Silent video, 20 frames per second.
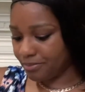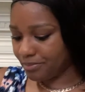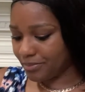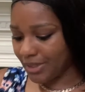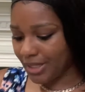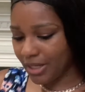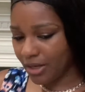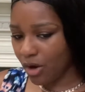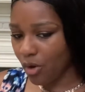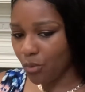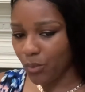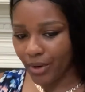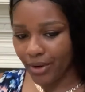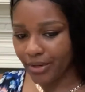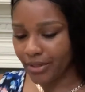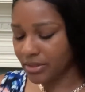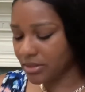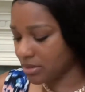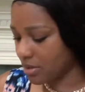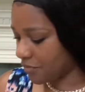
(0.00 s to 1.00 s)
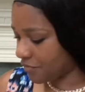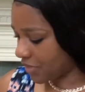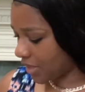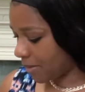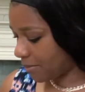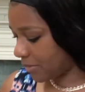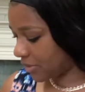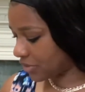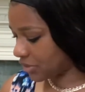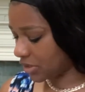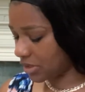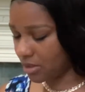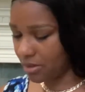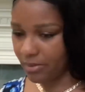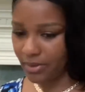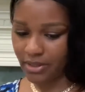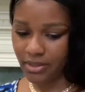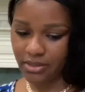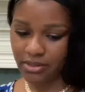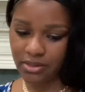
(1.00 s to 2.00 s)
he don't wear his stuff that much
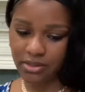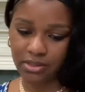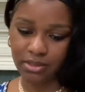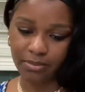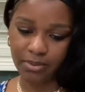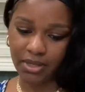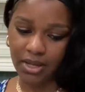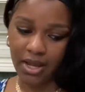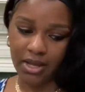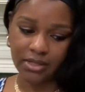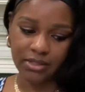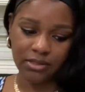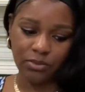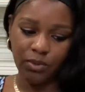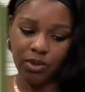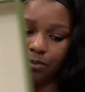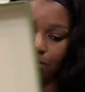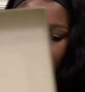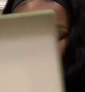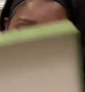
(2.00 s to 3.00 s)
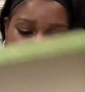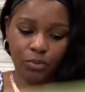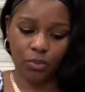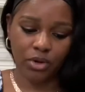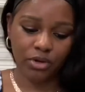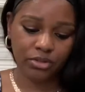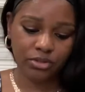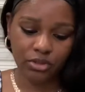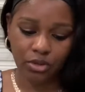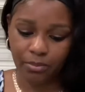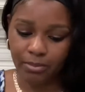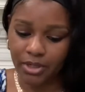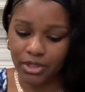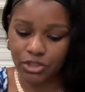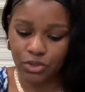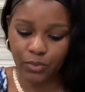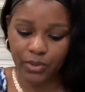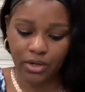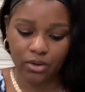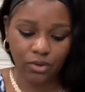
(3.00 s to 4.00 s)
anyways, to be honest. We both work so
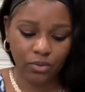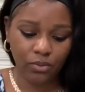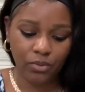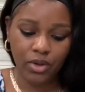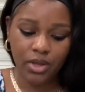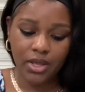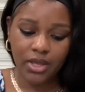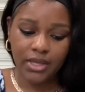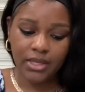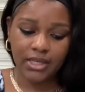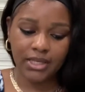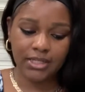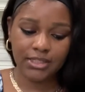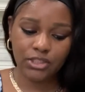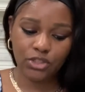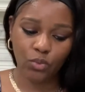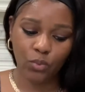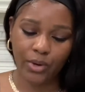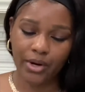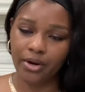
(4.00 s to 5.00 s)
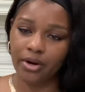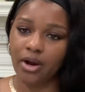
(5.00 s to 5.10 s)
much. We don't get to wear